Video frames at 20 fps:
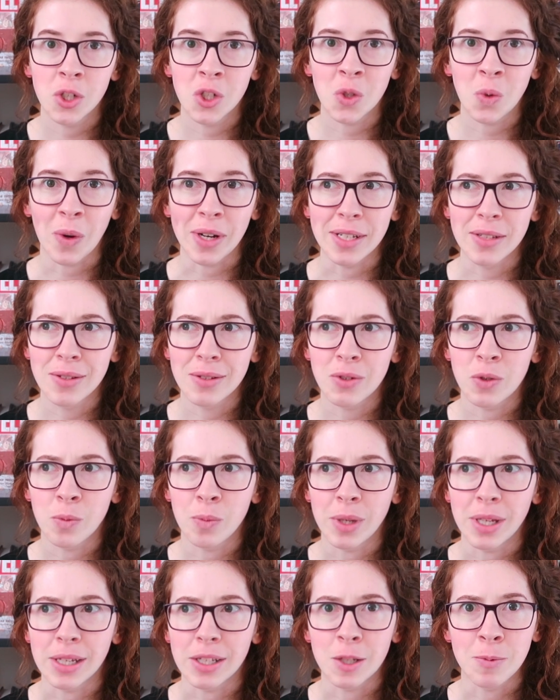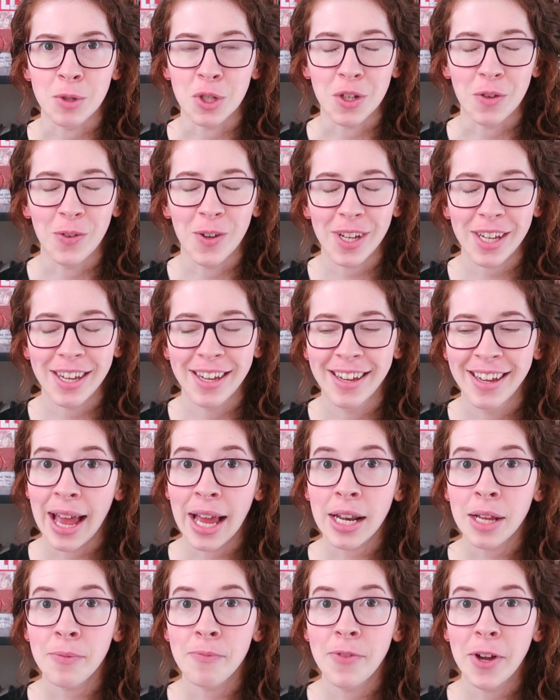twice to be specific,
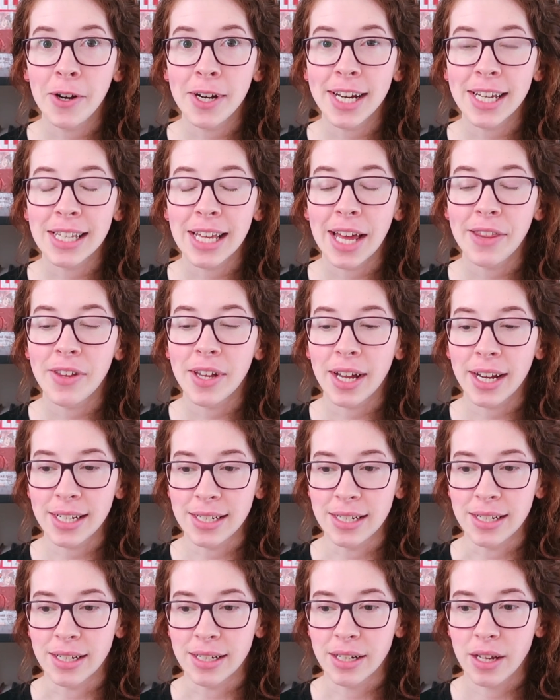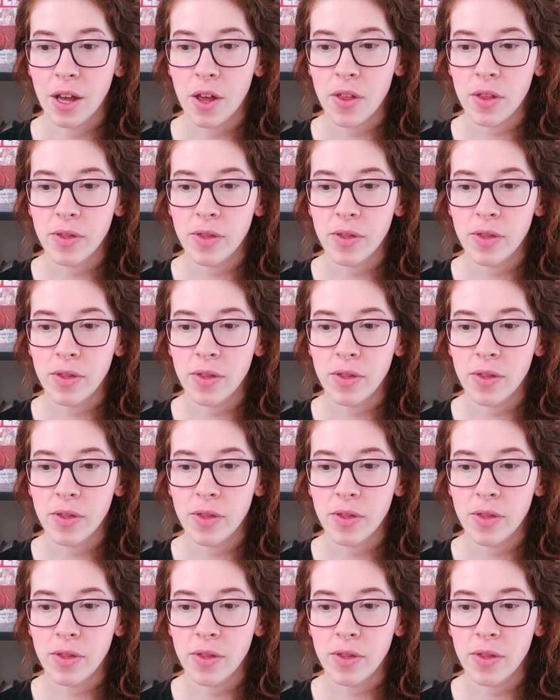and I'm very glad that I did.